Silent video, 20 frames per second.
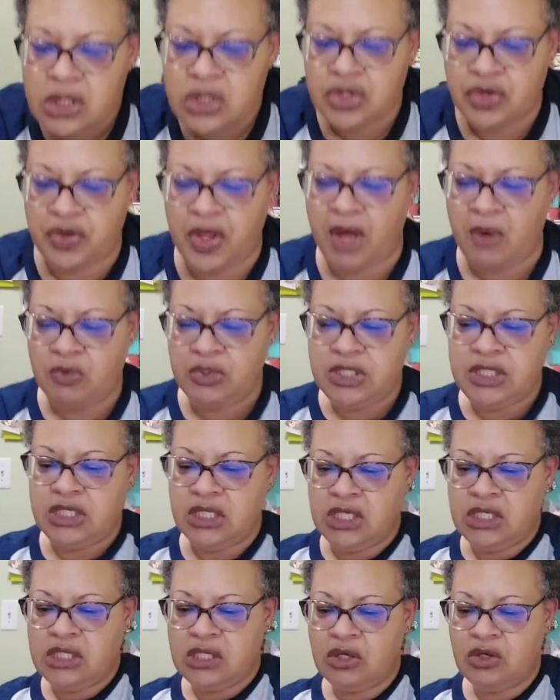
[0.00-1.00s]
So that was
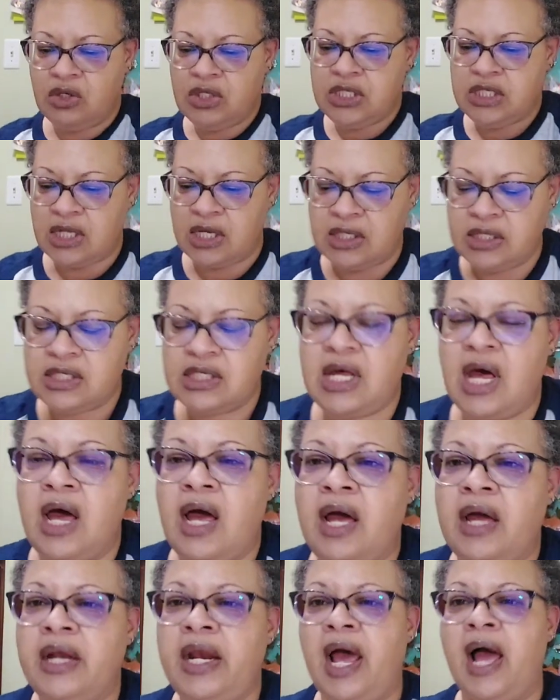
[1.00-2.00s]
Seasonal sun
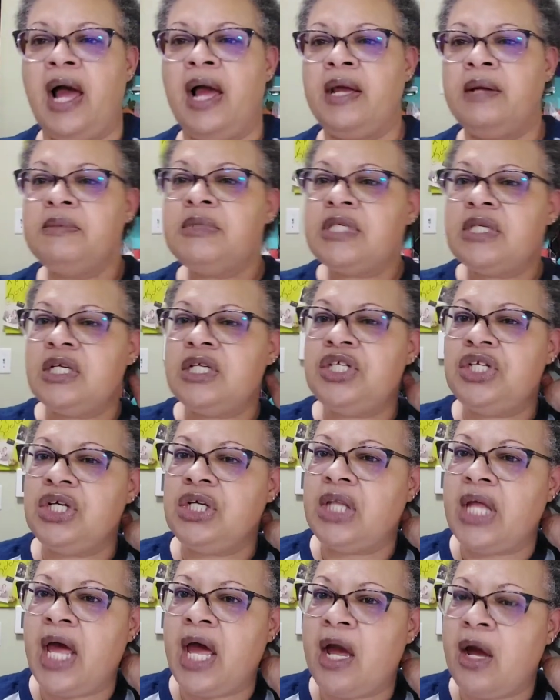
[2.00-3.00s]
sign. I am
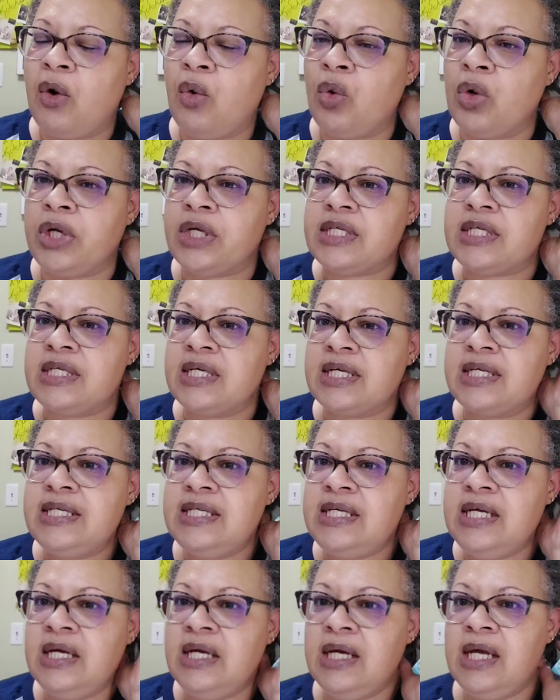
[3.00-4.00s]
stitching that on a
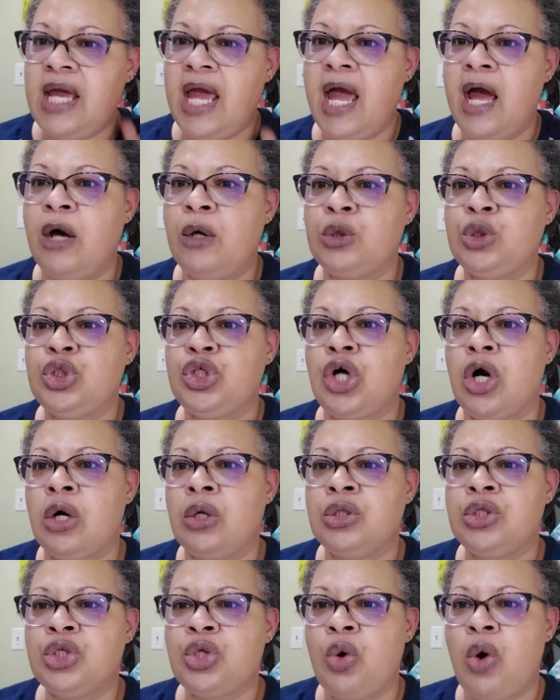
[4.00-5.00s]
16 count
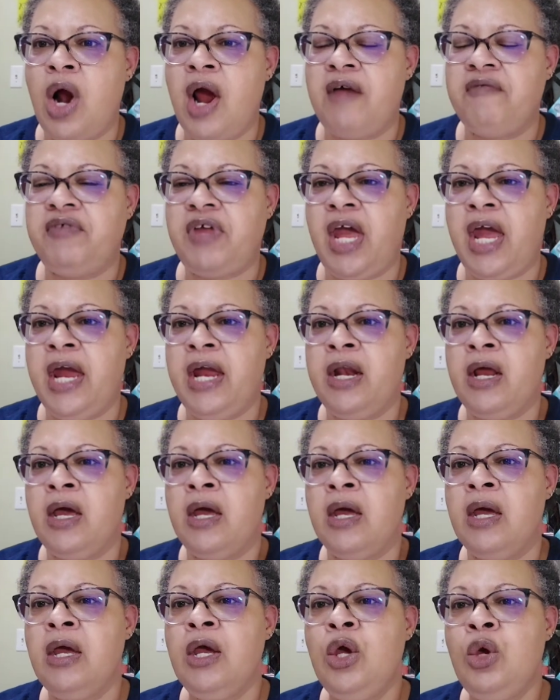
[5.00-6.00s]
Charles Craft
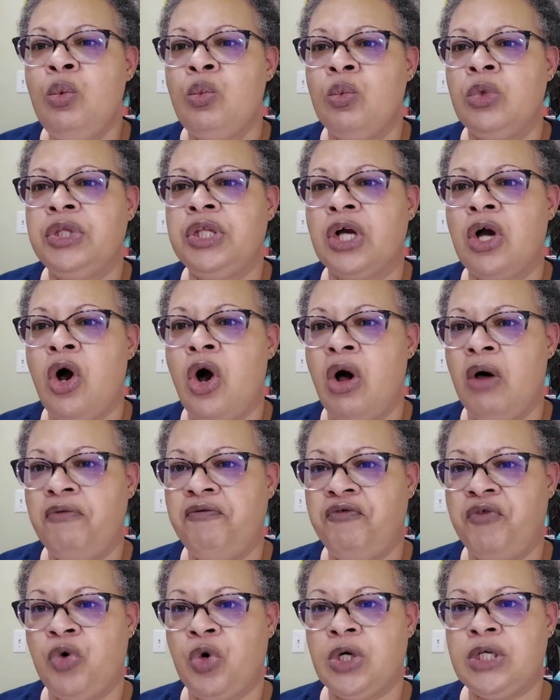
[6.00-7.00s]
Aida with the called
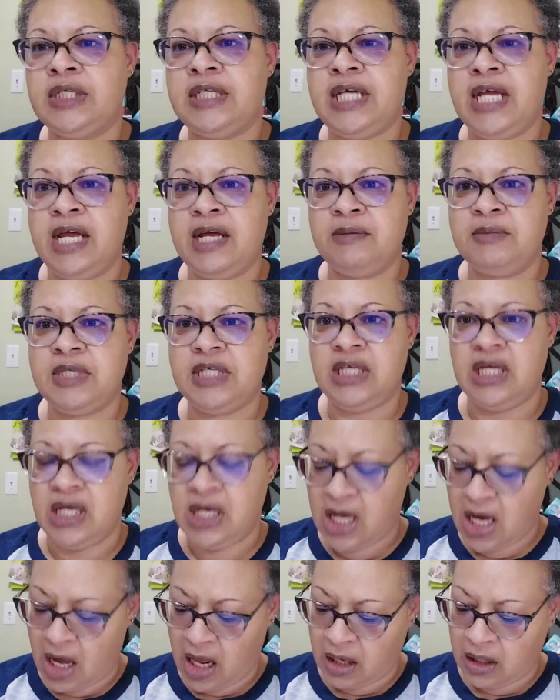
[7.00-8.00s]
4
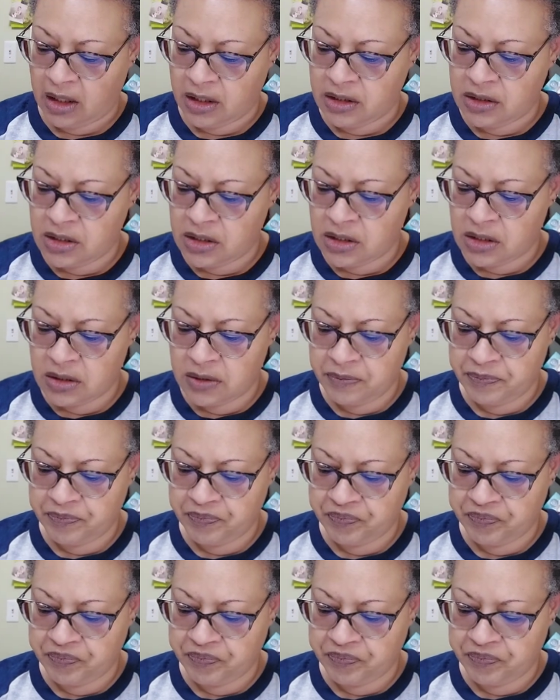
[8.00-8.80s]
DMC colors.